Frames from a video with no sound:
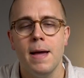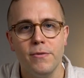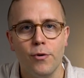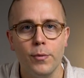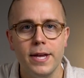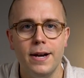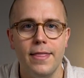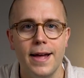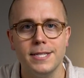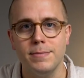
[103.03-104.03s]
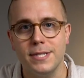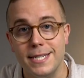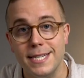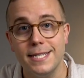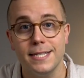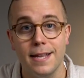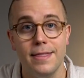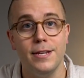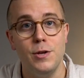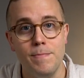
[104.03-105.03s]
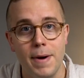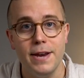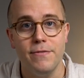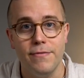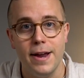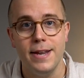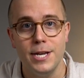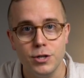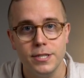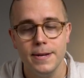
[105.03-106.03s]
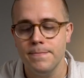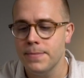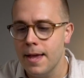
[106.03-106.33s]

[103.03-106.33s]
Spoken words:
Before we get into that, some statistics that I think you might find interesting.